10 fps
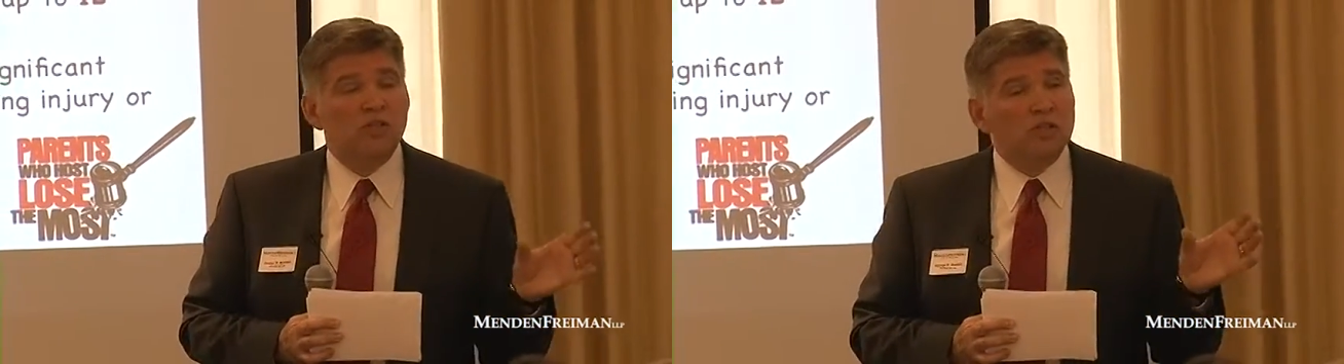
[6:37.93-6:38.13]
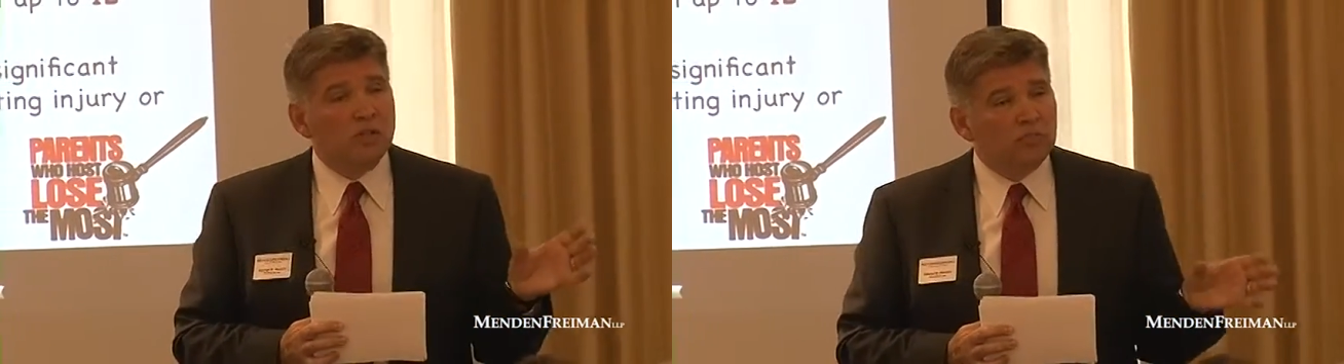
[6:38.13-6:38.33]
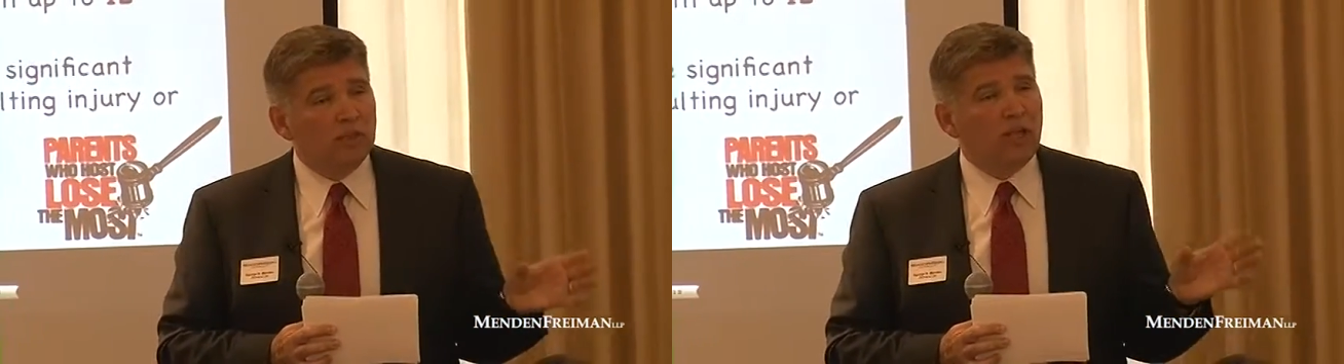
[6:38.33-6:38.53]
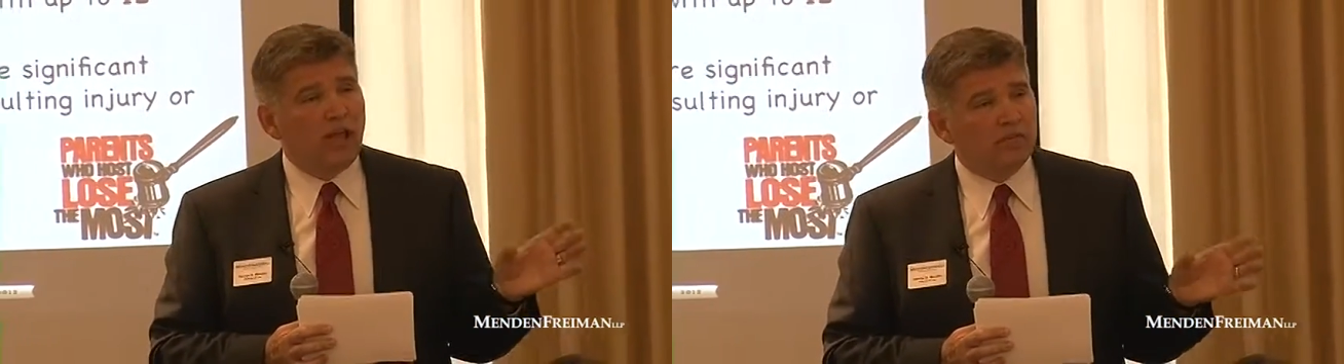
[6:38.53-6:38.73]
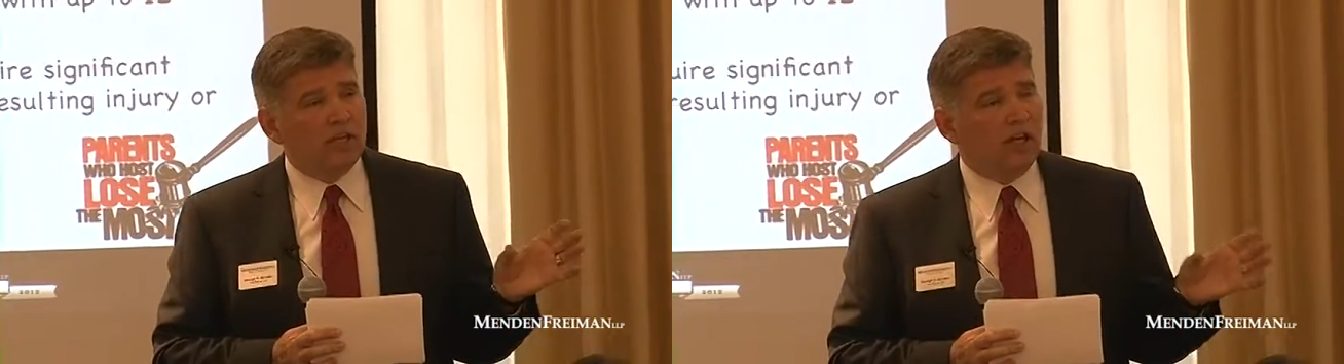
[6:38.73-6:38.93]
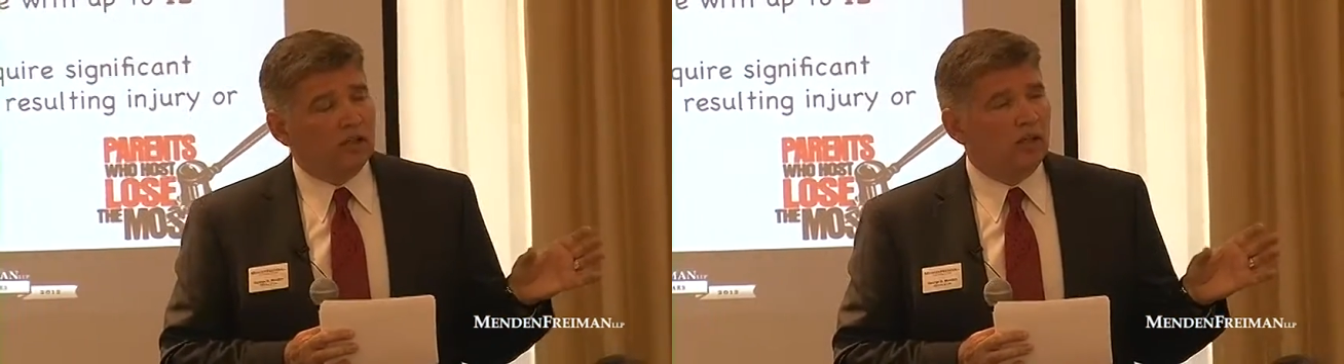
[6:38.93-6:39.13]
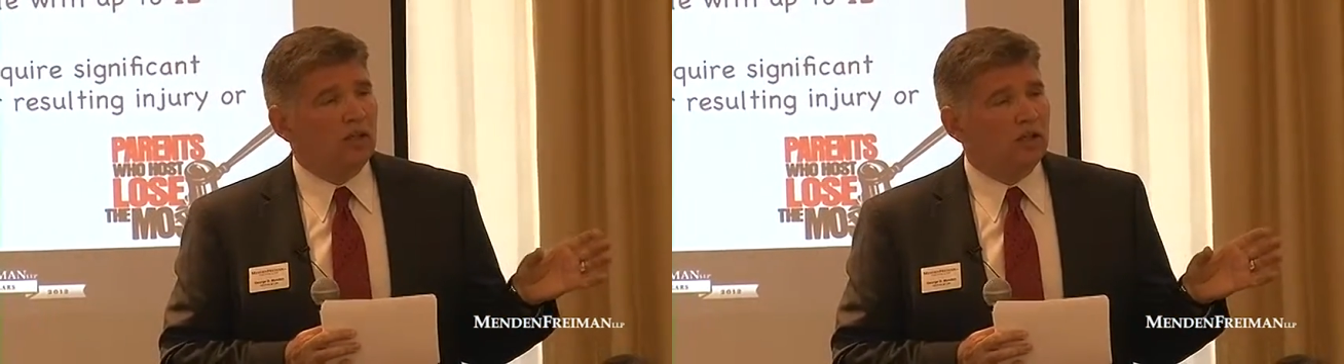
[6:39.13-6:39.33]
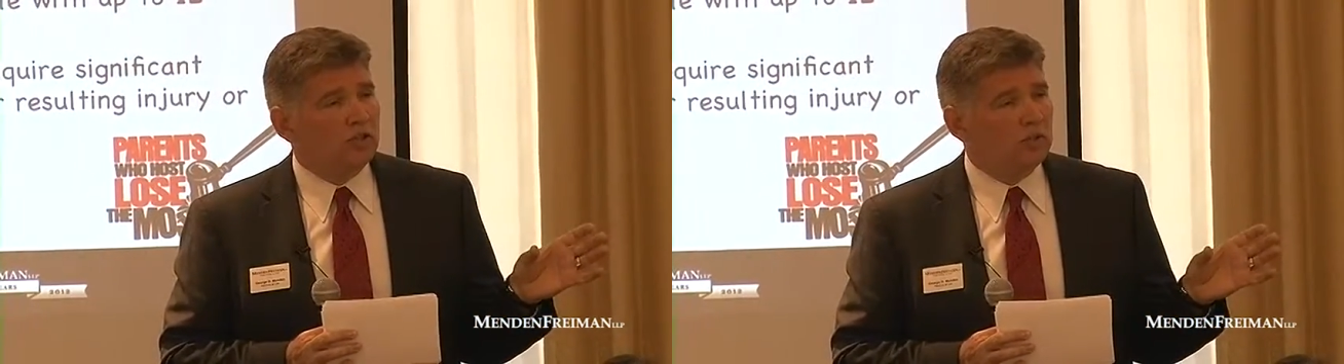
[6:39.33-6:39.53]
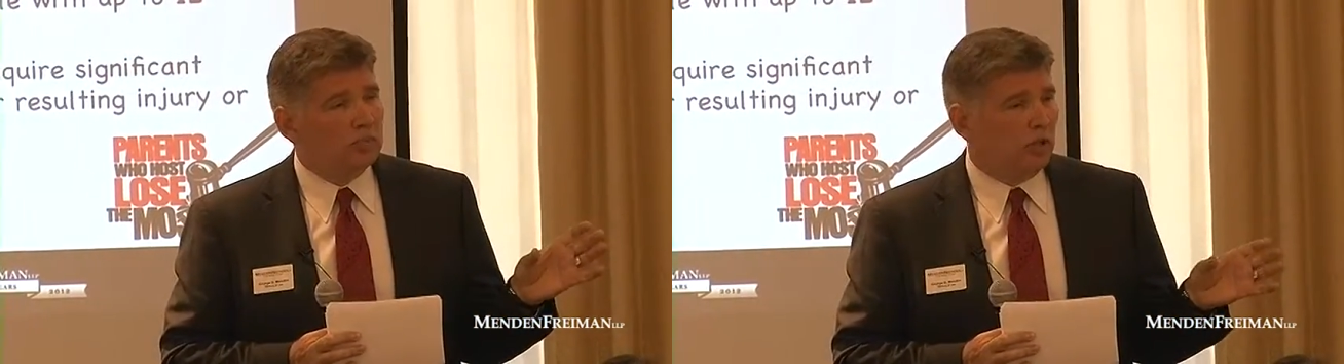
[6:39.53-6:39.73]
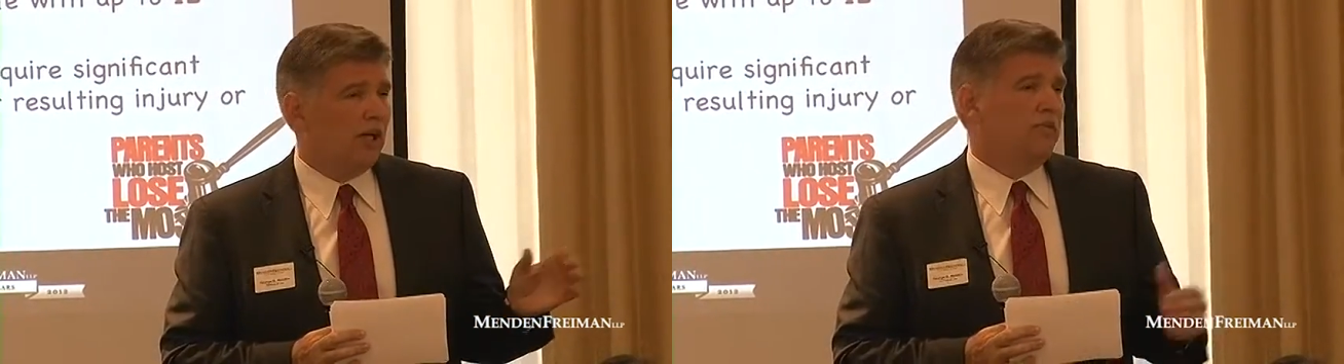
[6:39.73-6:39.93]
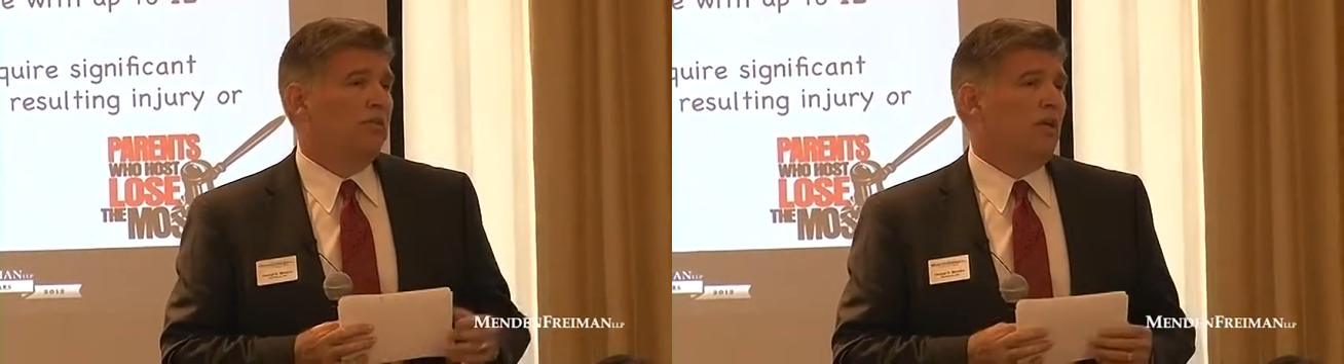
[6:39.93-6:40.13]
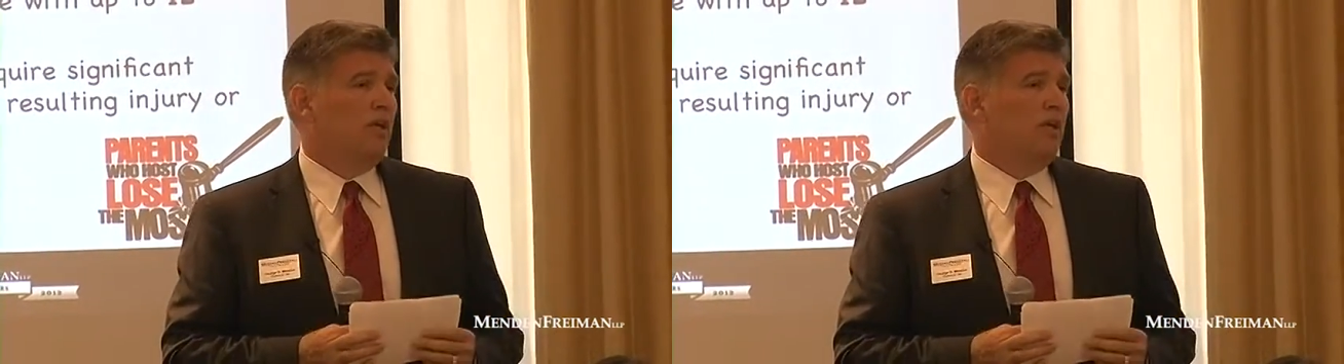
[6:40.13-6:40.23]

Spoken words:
Simply having alcohol on your breath